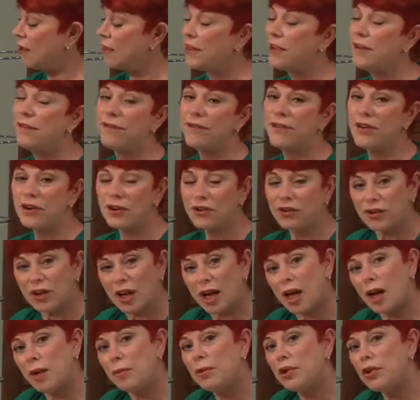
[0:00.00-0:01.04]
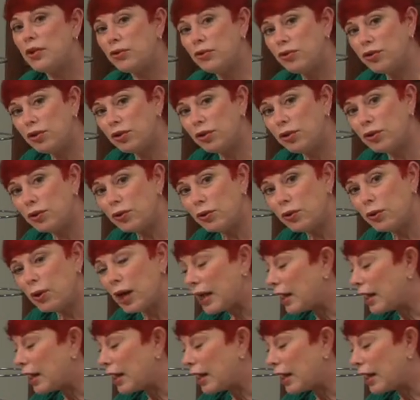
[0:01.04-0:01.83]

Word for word: The first time you do